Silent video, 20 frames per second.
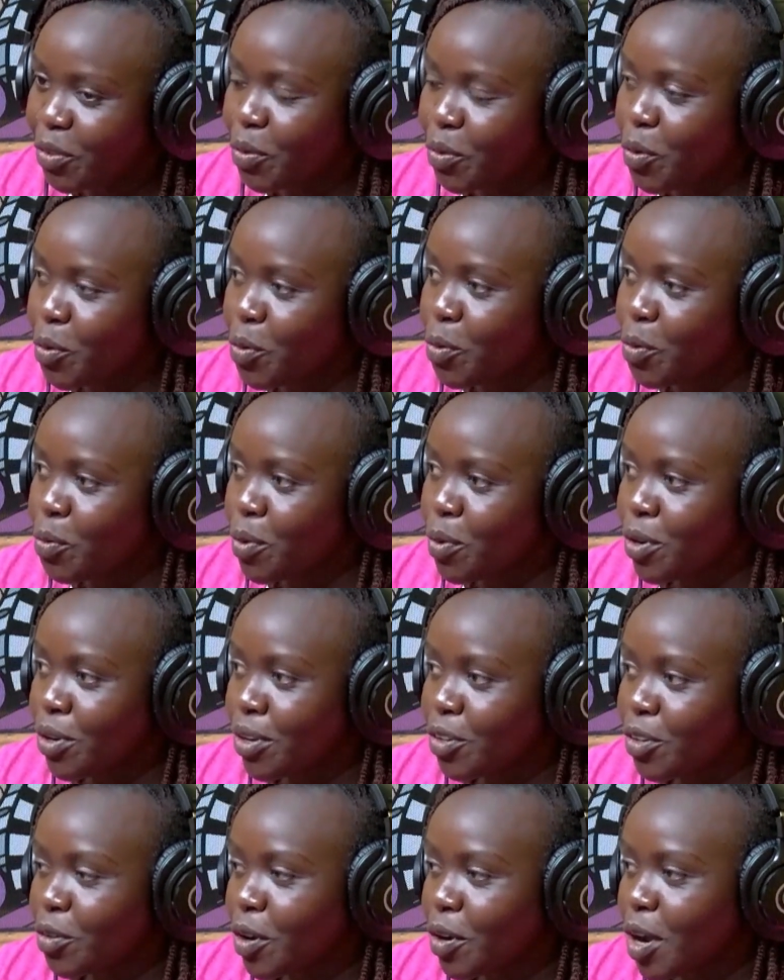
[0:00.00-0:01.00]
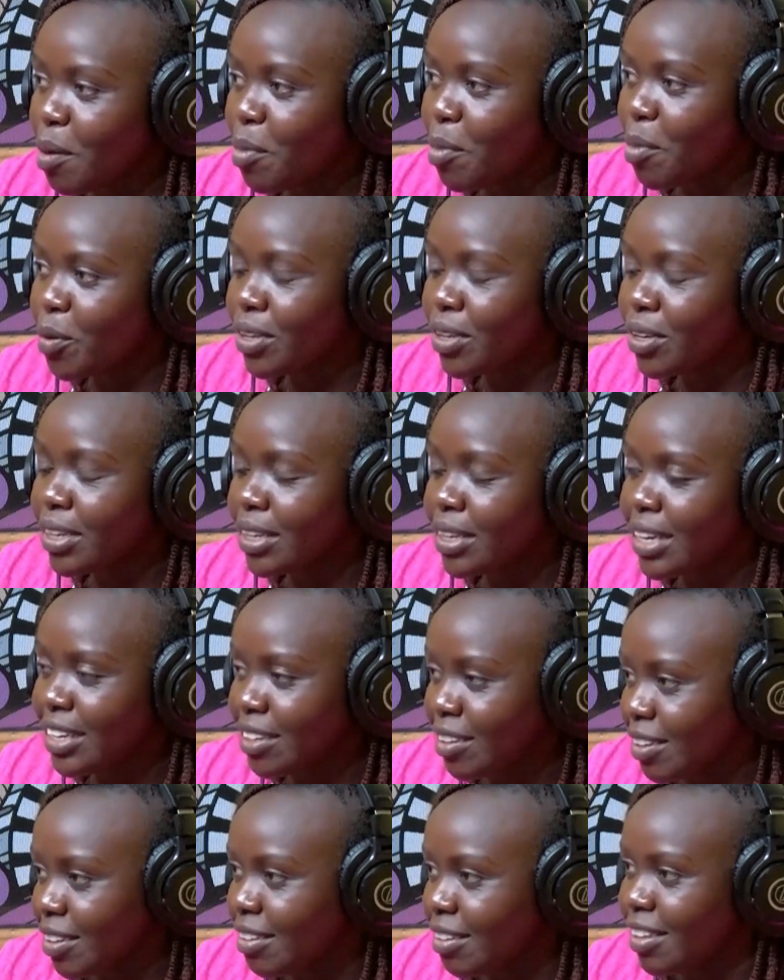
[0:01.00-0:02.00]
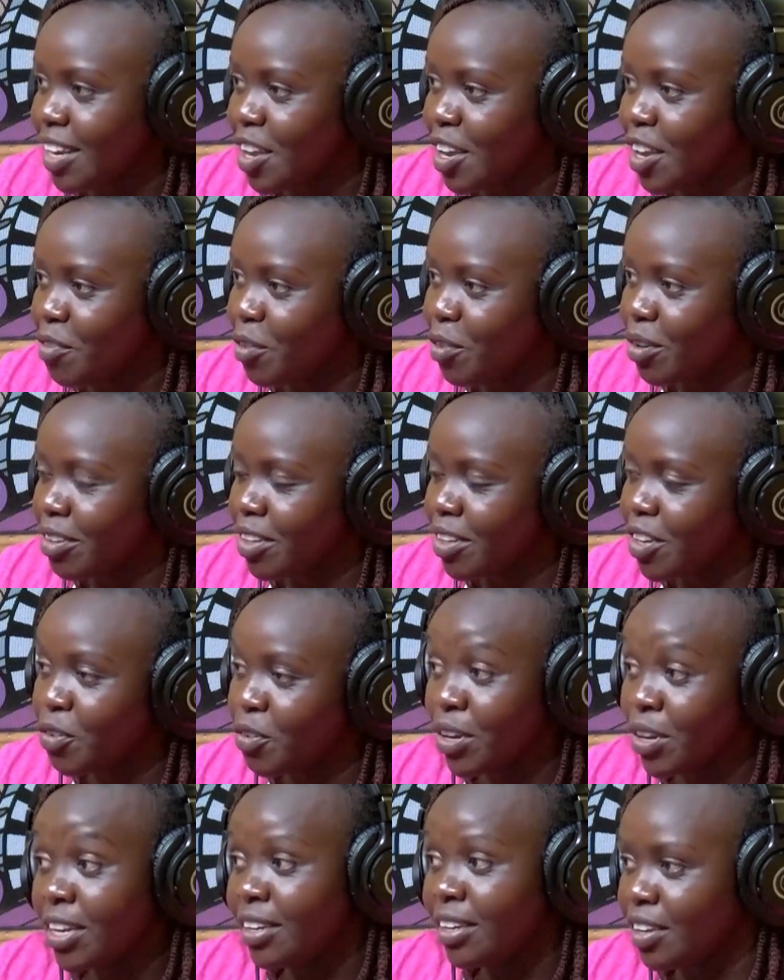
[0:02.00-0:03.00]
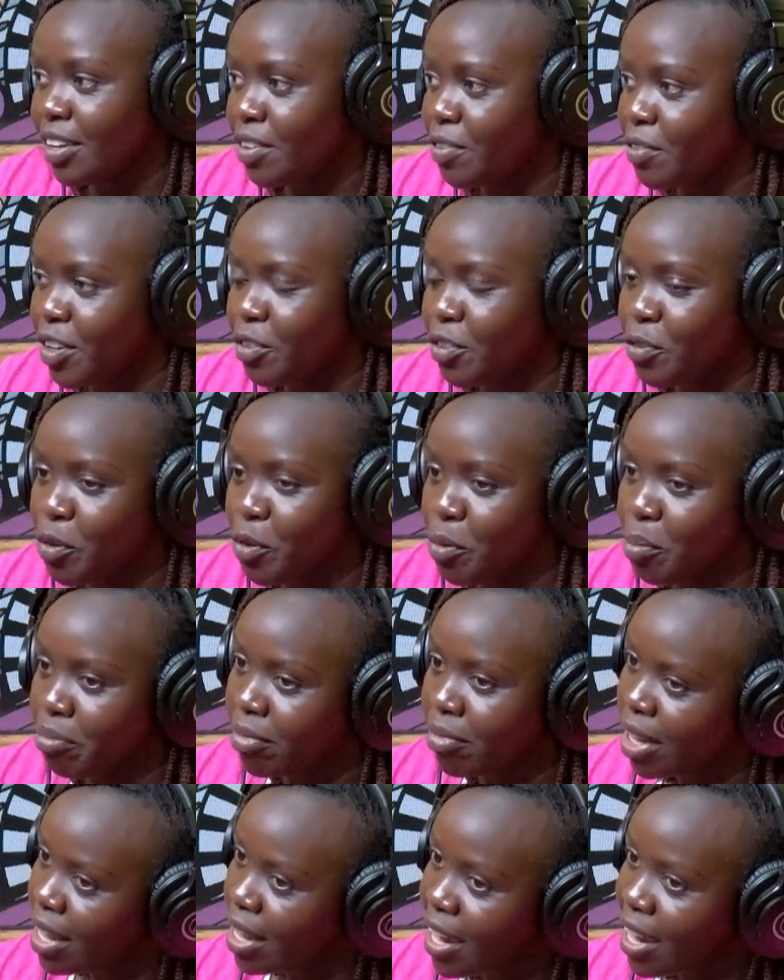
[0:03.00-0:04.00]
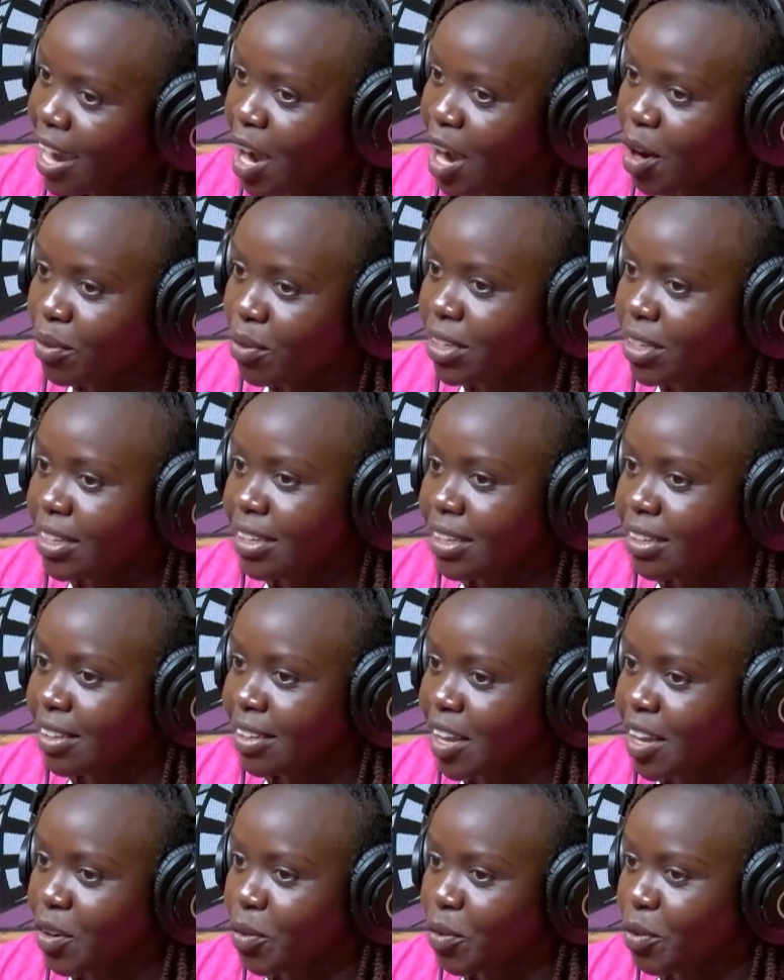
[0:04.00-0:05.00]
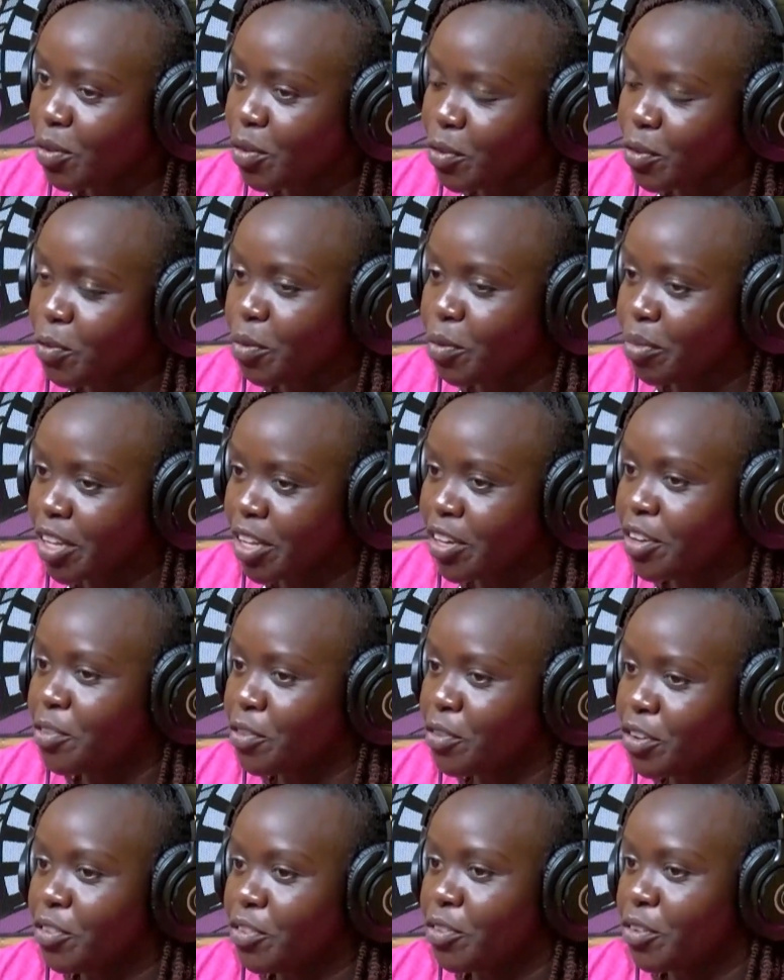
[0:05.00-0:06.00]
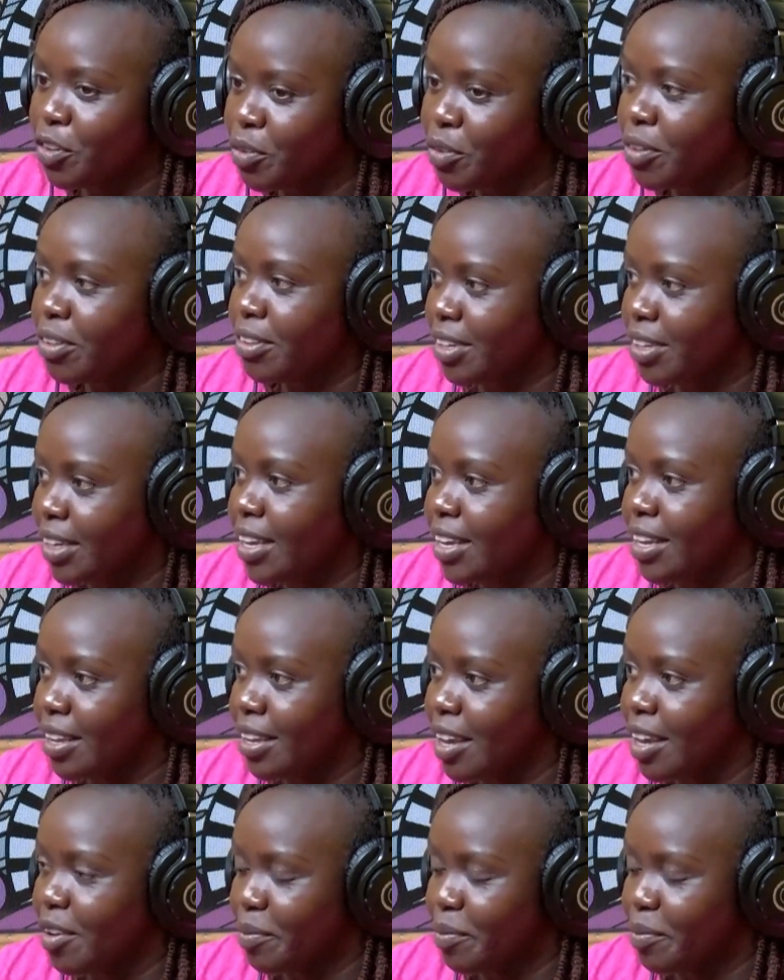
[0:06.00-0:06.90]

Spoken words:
So when you talk about literacy levels, it really differs from counties and also from the different regions in Kenya.